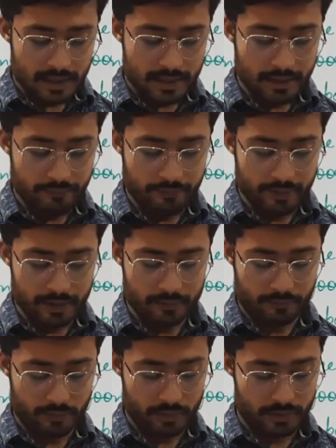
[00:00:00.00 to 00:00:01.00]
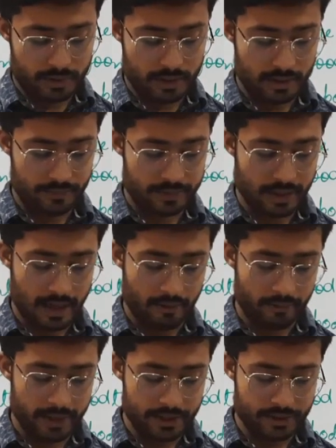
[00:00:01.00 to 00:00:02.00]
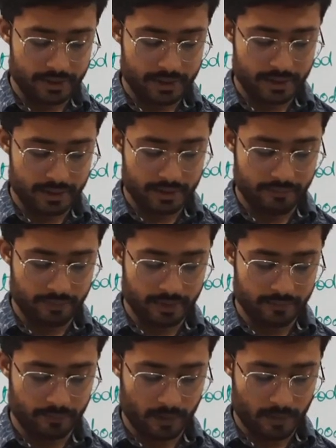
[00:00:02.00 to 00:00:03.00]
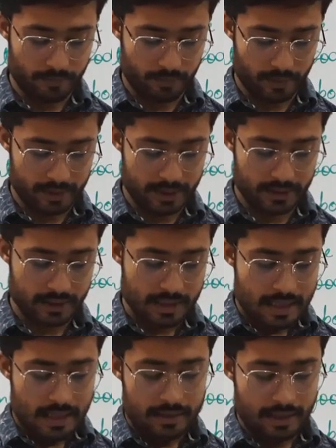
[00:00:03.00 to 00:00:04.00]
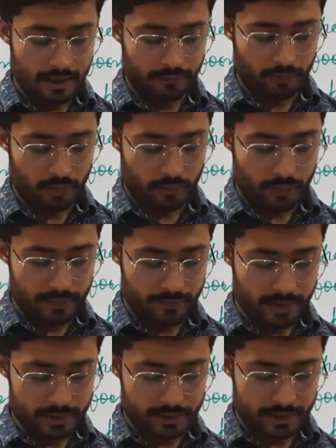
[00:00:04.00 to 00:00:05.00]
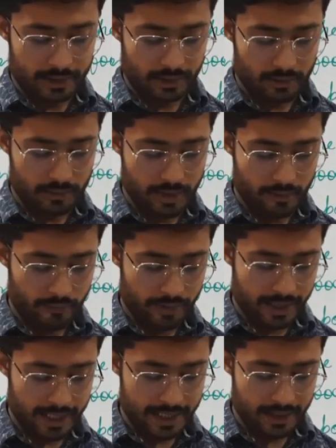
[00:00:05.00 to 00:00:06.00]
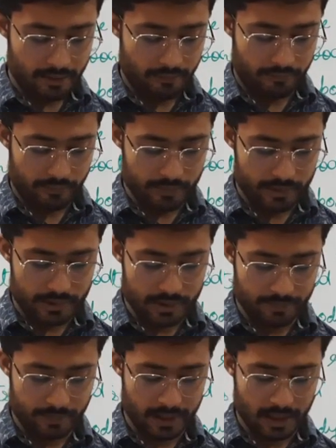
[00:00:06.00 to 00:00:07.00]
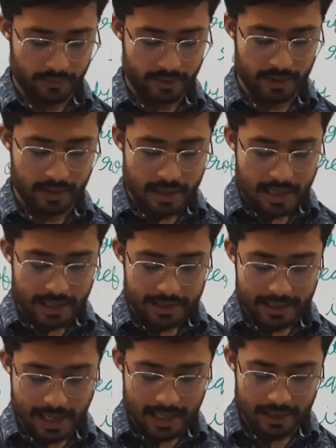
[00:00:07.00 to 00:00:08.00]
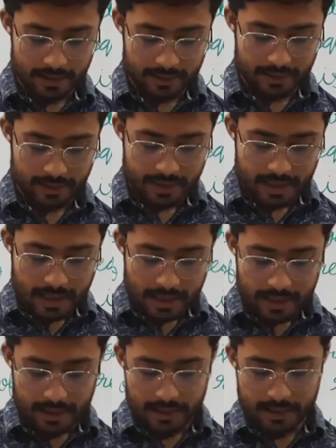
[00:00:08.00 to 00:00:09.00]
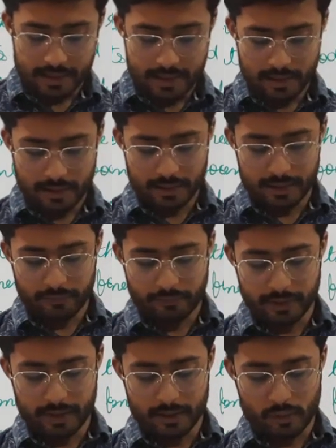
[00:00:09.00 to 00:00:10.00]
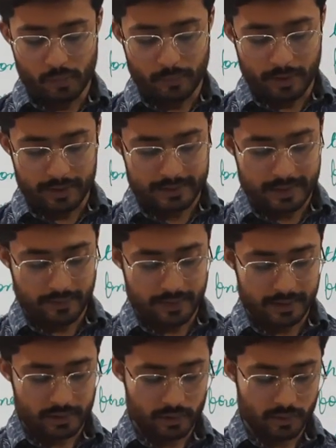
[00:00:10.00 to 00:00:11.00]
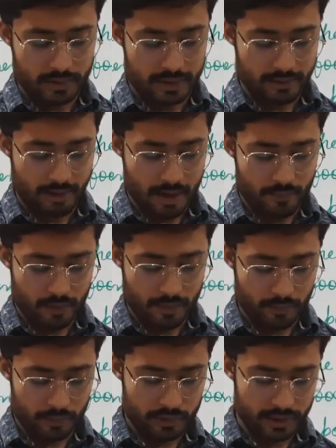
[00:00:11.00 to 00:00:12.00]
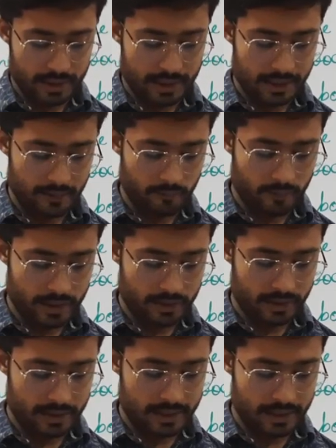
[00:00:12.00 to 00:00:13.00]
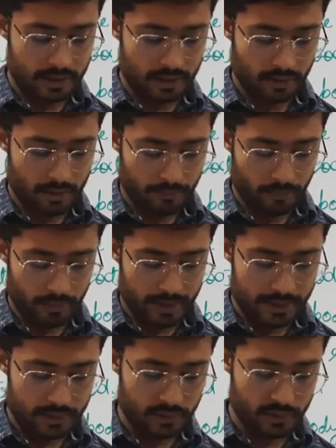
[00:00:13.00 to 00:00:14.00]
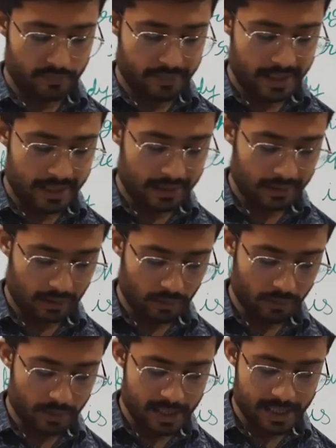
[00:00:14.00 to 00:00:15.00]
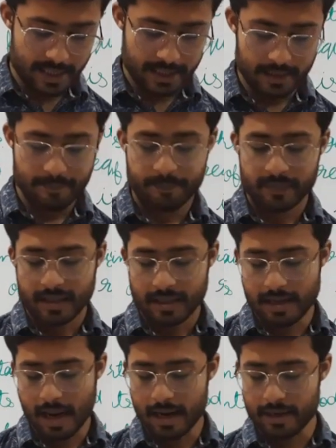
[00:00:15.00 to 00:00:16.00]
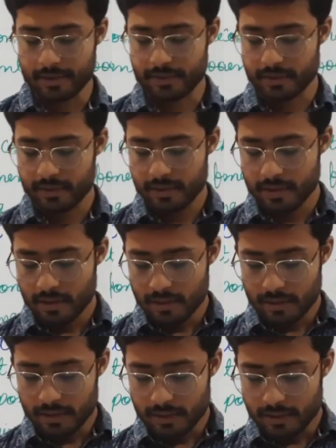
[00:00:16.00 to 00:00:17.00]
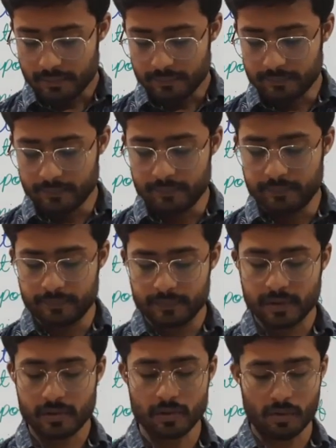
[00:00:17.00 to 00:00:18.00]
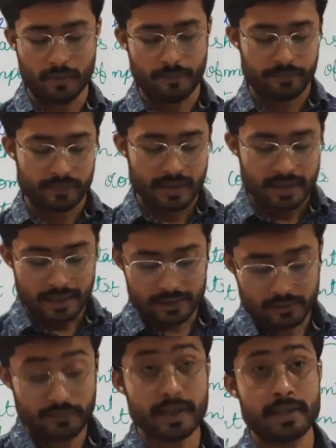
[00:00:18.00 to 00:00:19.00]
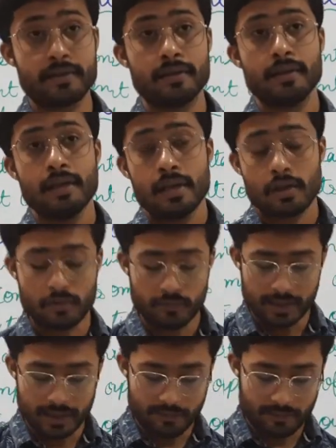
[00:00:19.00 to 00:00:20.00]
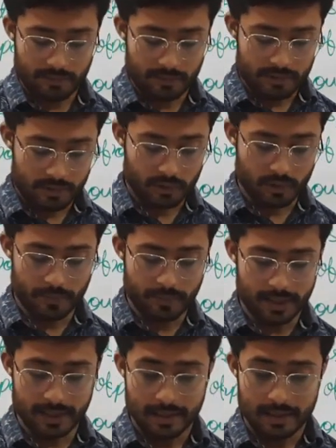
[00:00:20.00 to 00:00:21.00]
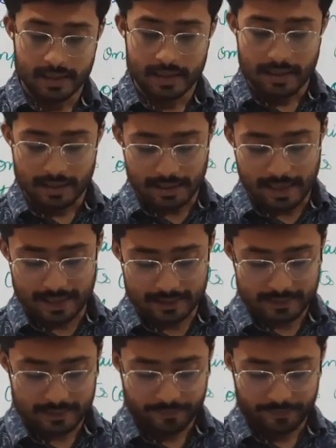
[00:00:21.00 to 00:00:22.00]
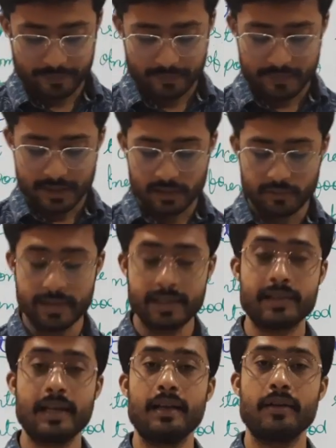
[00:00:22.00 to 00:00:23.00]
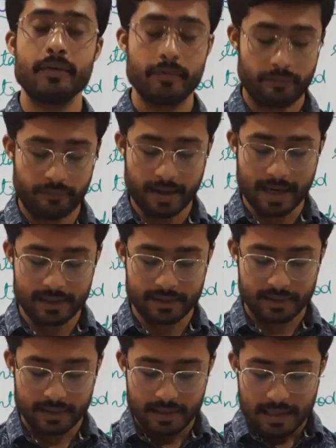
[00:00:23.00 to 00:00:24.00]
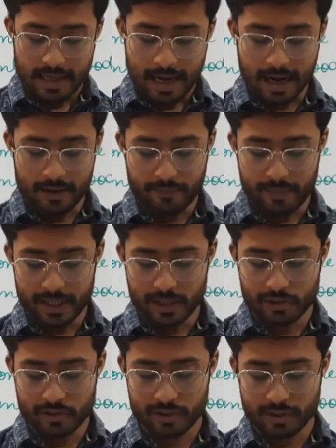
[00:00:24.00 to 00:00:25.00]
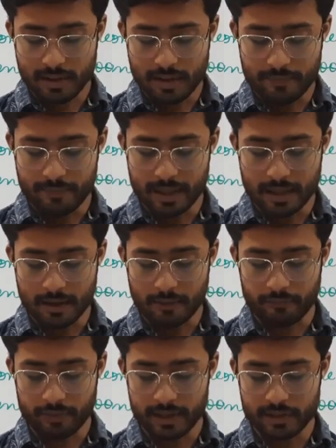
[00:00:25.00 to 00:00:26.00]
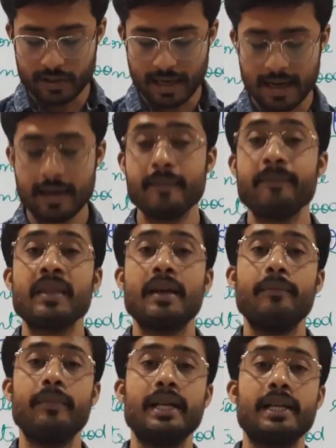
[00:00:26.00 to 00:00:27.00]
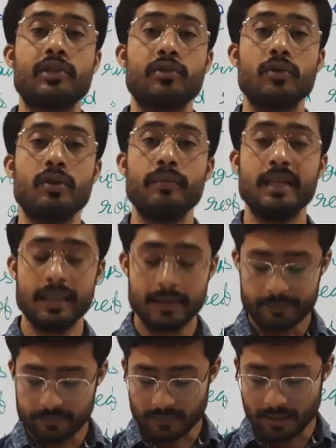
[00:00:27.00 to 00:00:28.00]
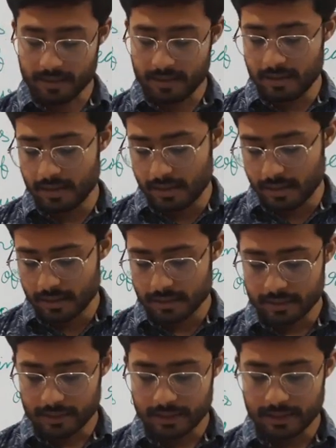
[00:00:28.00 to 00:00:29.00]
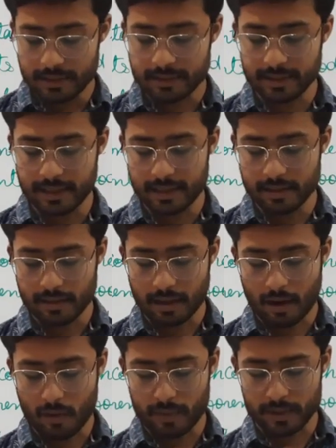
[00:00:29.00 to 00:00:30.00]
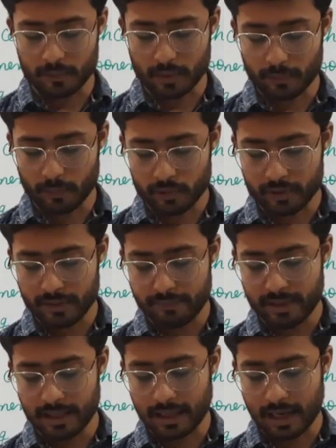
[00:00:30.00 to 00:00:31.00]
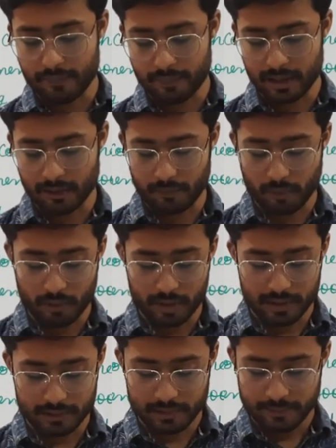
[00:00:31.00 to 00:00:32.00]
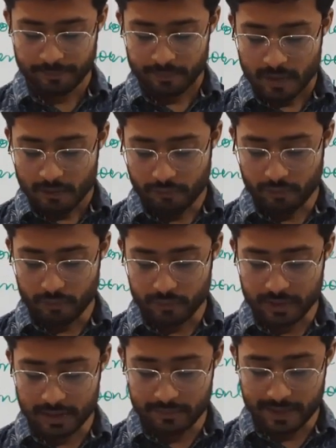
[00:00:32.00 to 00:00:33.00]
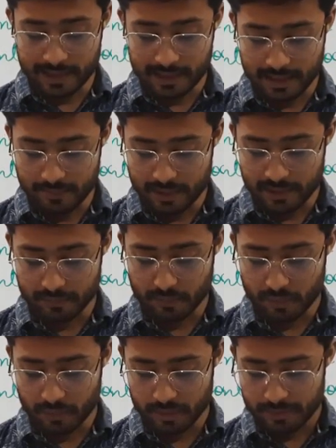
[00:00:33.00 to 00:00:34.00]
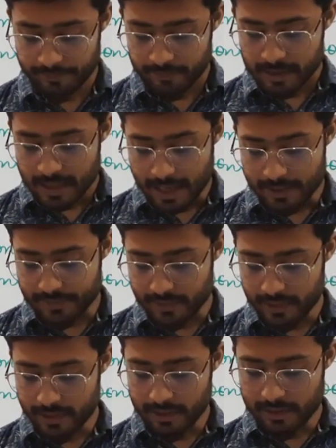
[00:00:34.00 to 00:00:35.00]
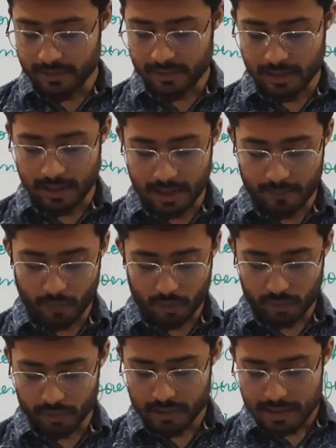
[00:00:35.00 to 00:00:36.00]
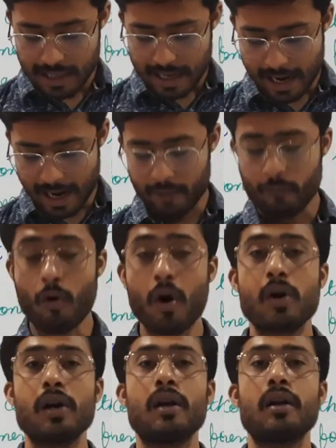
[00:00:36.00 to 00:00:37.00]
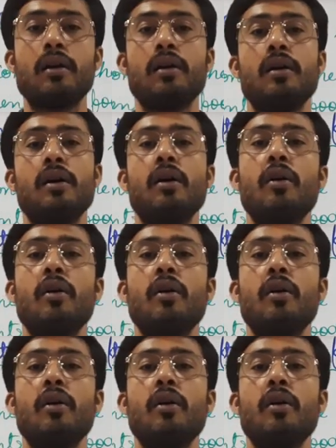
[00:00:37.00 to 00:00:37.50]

Different foodstuffs are rich in the different components. Therefore, we must include a variety of foodstuff in our diet. Here in the figure 2.7 show the right proportion in which each component should be included in diet. So, sweet should be less sweets and fats, and fish and meat should be see here how much proportion milk and milk products, fruits and vegetables more, and cereals more, and water